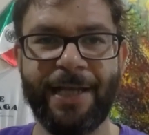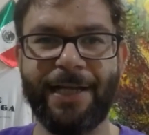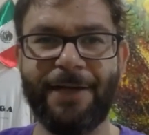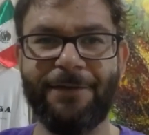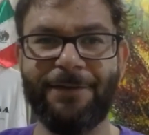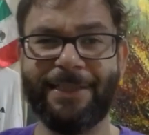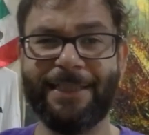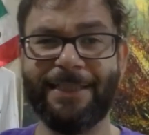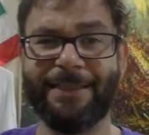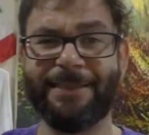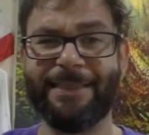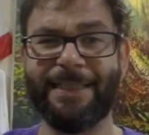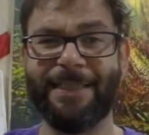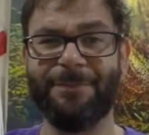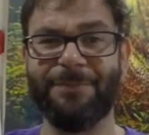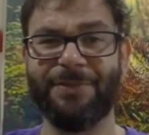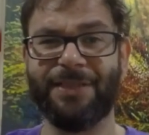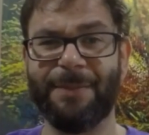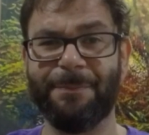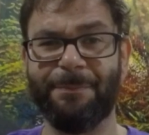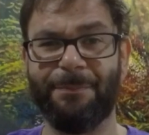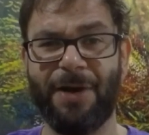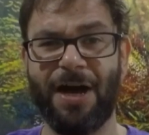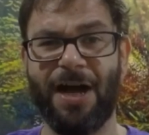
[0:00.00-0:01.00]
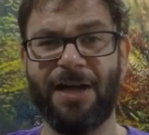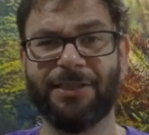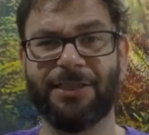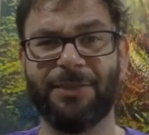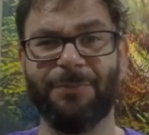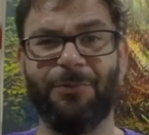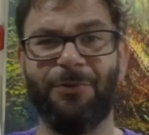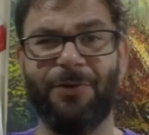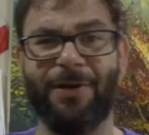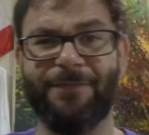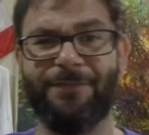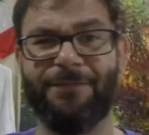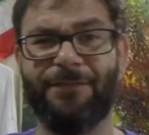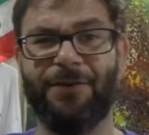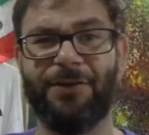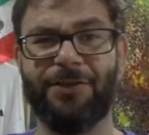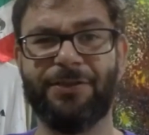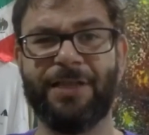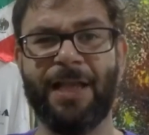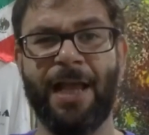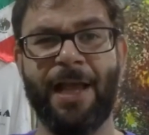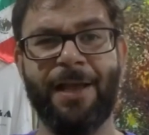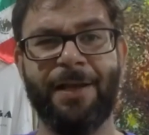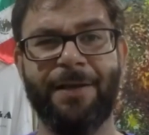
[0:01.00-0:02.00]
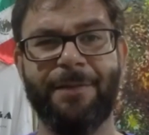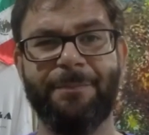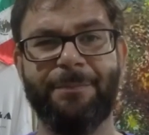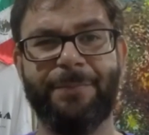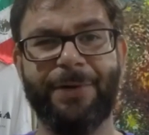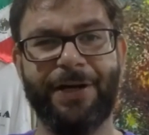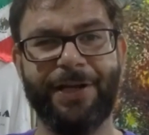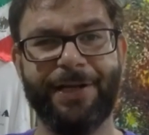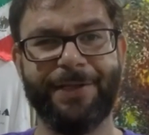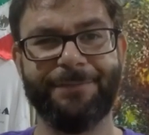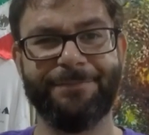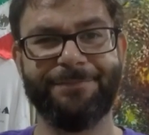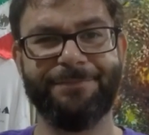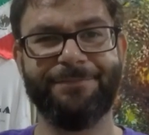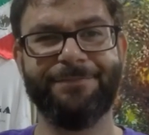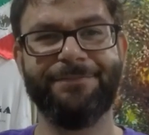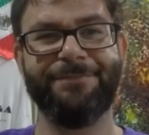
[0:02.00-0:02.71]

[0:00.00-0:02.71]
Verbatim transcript: Everything seems impossible at first, but